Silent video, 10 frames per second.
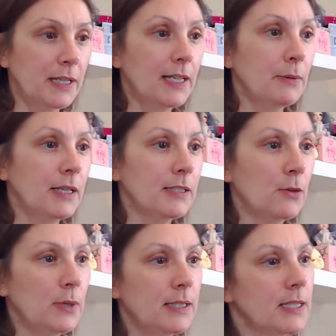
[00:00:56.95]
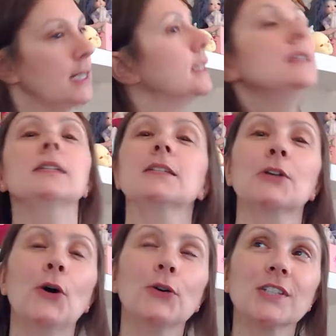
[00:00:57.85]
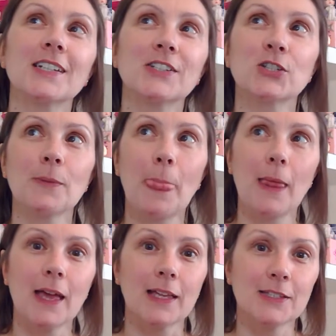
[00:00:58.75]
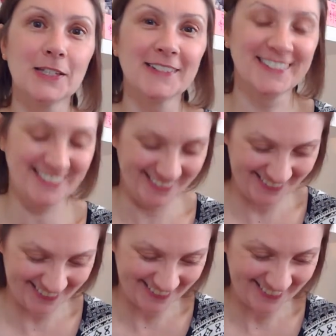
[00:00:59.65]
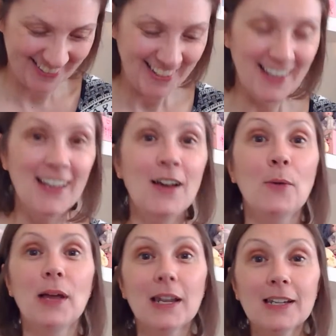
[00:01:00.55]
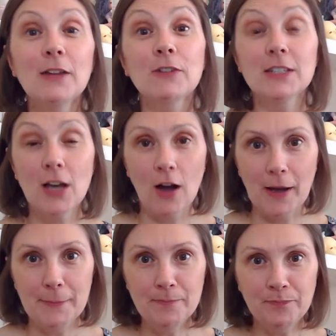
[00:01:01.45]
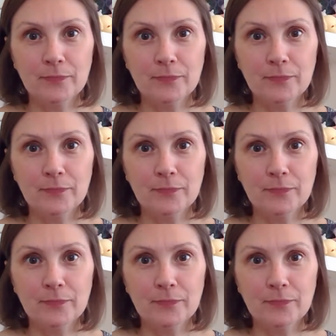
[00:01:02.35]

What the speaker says: Anyway, so we stayed in this cottage and we had a lovely time,